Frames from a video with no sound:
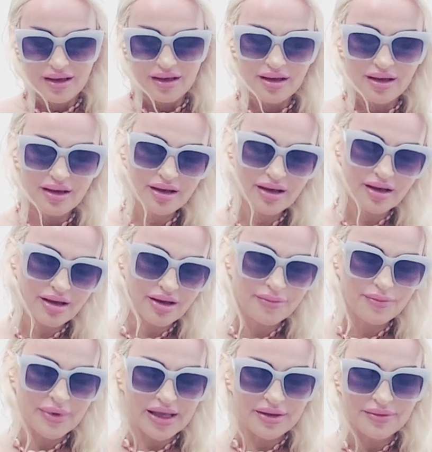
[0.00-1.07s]
Uh,
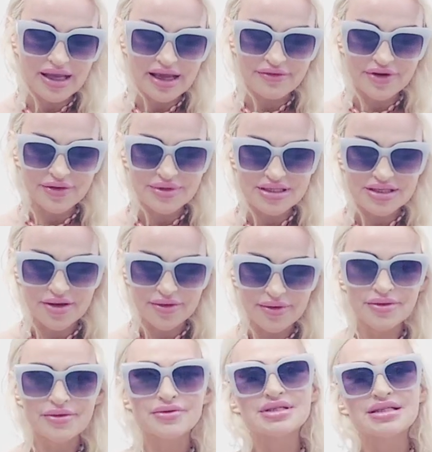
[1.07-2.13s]
up, baby? Everyone's
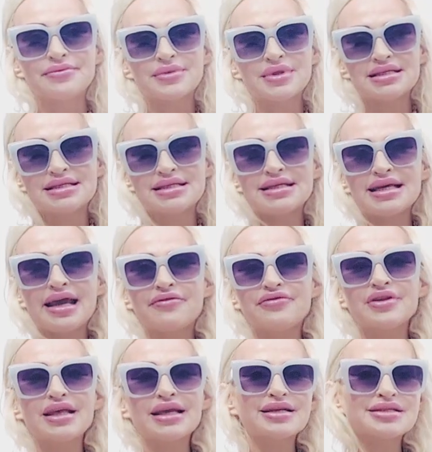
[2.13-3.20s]
going through something today. I
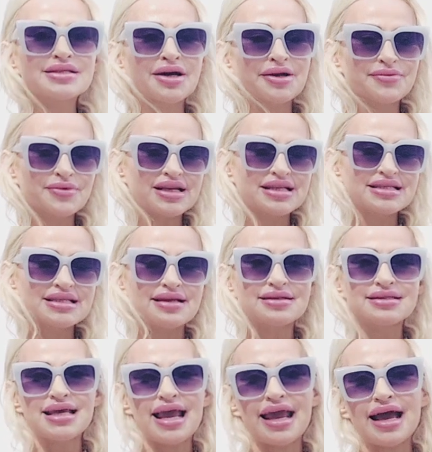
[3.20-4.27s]
feel like it's Heartbreak
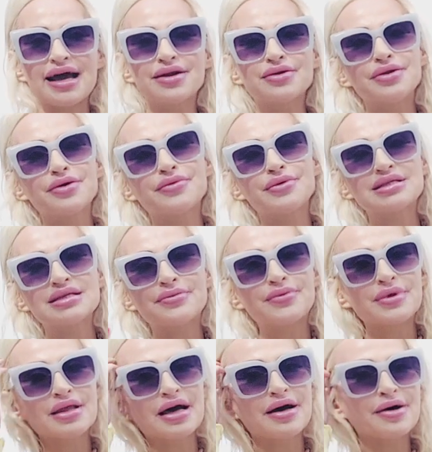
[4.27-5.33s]
Sunday. I don't know what's up
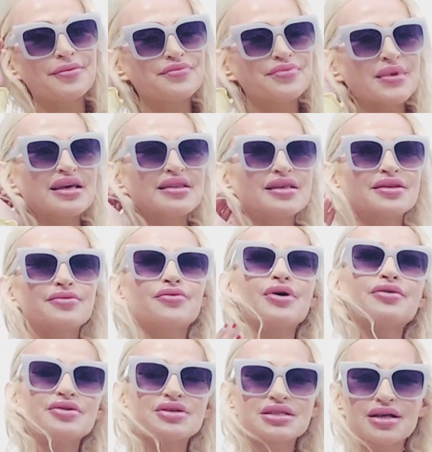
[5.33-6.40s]
with. Um, I think
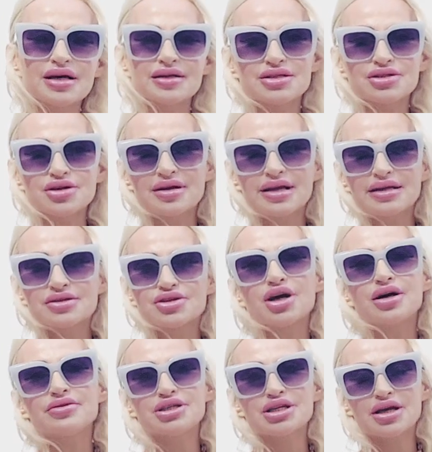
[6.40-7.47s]
well, there's a lot of strong
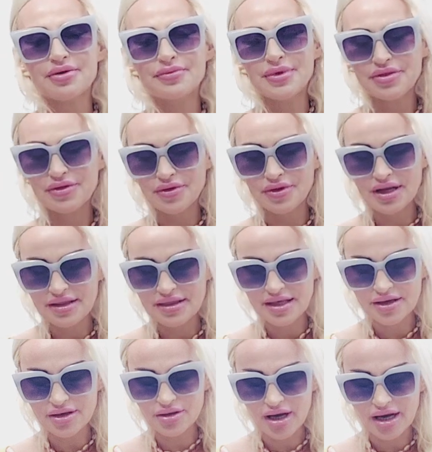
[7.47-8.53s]
astrology coming through, and I
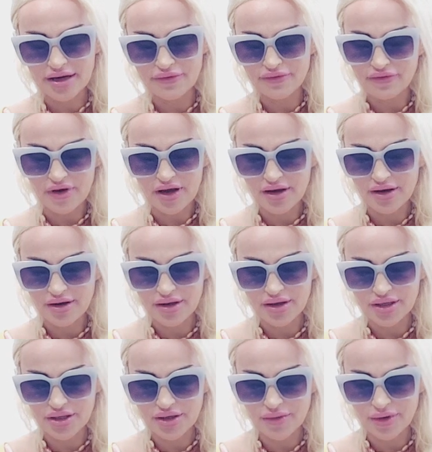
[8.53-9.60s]
think a lot of uh,
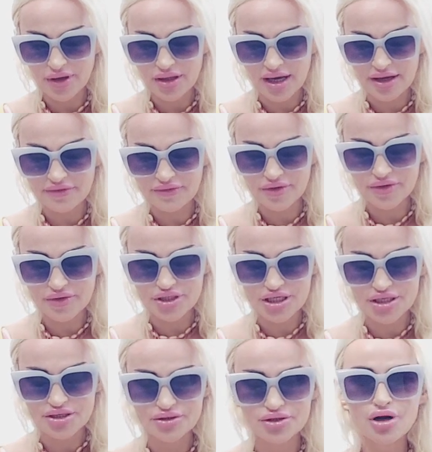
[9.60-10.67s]
you know a lot of
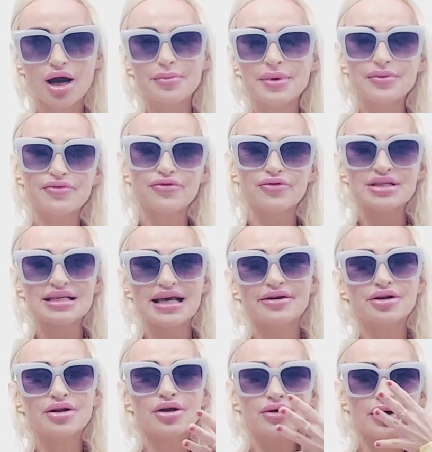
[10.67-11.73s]
illusions are dropping before
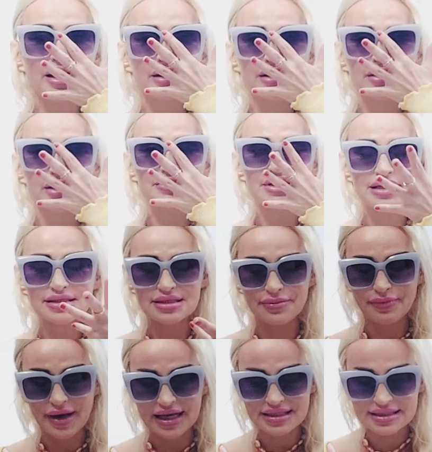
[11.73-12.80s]
Saturn go, uh, goes into
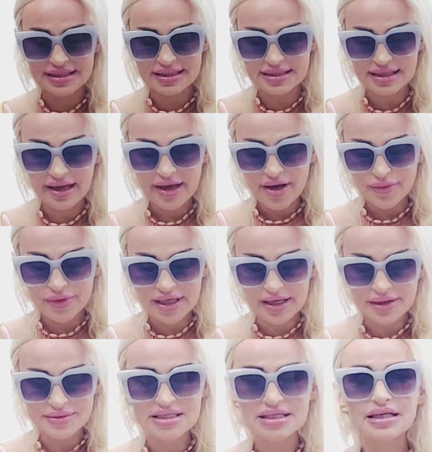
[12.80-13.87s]
Pisces when it
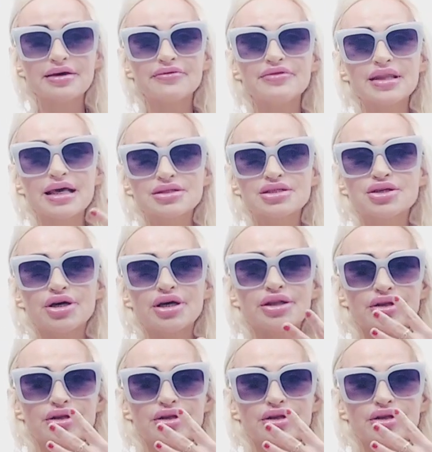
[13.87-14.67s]
comes to love, and that's good.